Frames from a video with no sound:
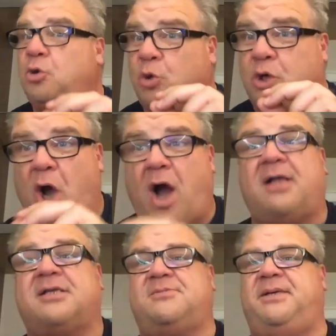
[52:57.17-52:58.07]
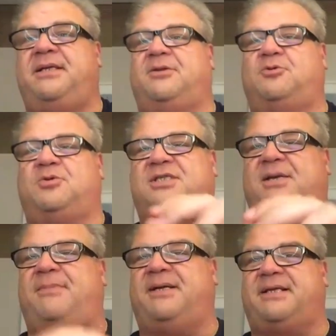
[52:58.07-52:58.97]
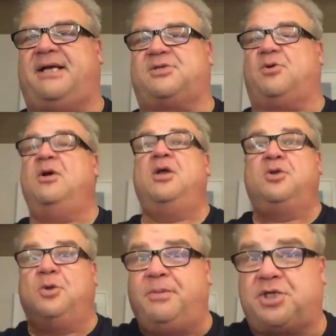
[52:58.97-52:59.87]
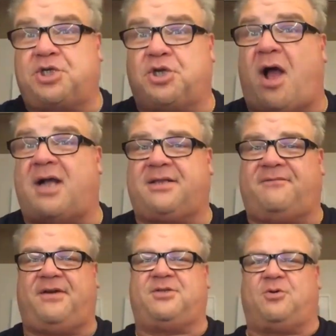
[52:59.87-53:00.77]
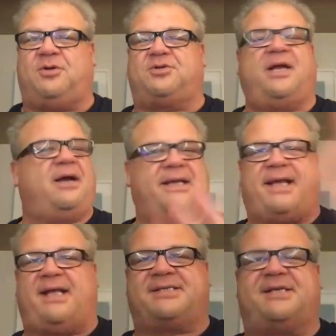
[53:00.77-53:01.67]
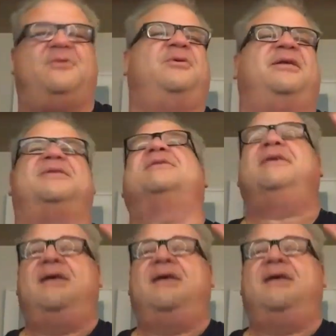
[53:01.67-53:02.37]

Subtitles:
Who calls me? You'll be shocked if I told you. I can't say who it is.